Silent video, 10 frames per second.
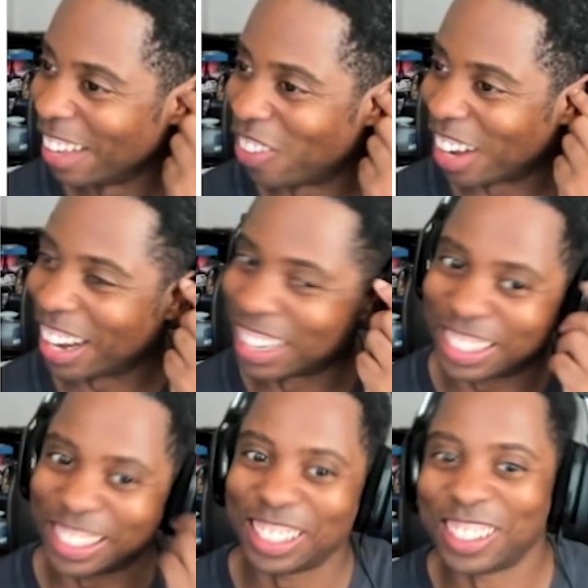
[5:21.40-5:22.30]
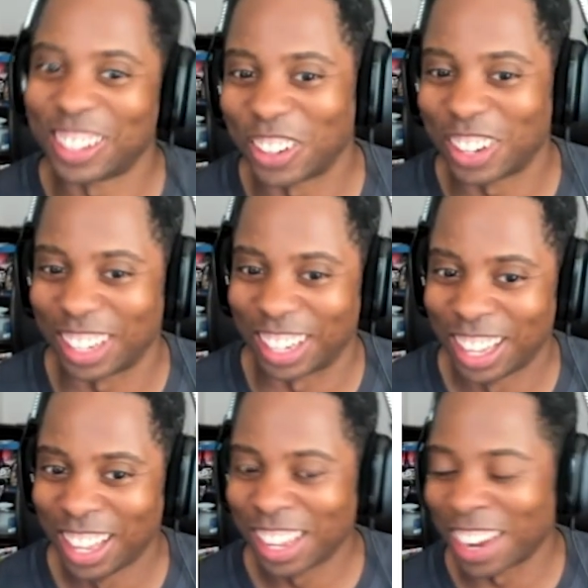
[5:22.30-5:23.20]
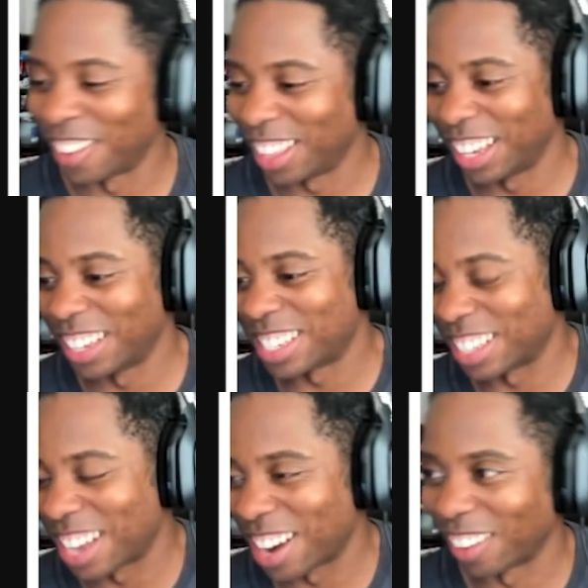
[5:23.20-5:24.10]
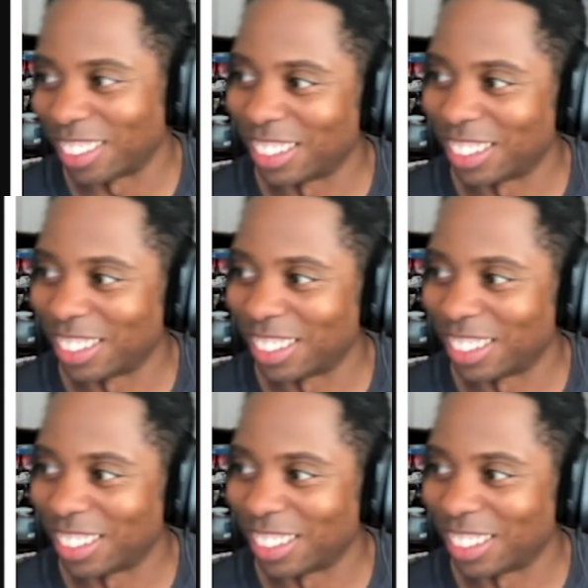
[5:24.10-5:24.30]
Player 2 only. Everything else is not really.